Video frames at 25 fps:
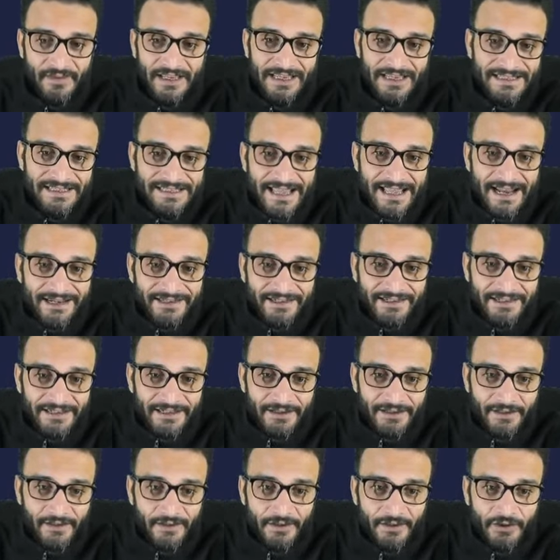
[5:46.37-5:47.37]
Is that
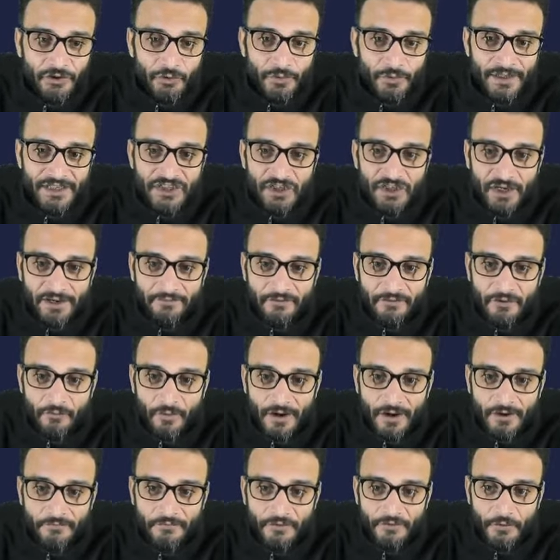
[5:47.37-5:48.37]
clear to each and every
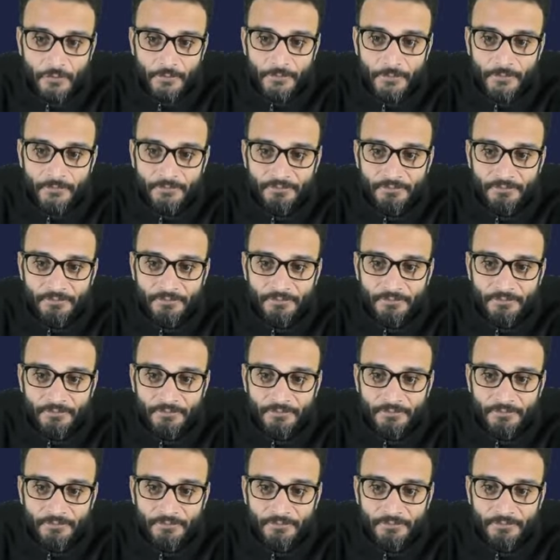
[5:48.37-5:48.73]
one of you?